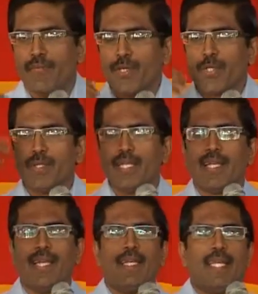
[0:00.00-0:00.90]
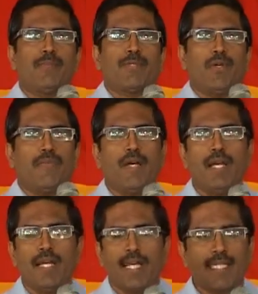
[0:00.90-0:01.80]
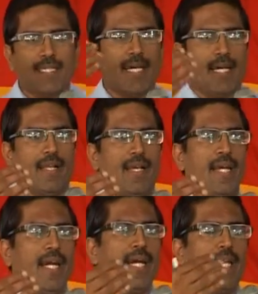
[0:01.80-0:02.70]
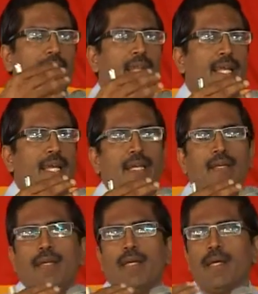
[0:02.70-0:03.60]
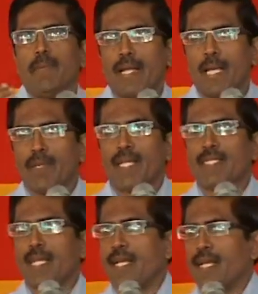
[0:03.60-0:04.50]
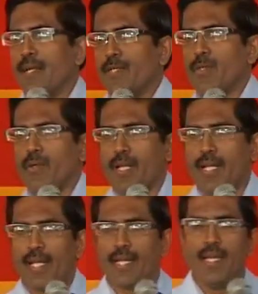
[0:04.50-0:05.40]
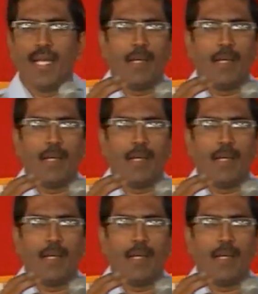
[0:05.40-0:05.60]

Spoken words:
we should think in terms of, is there an underlying primary psychiatric disorder like a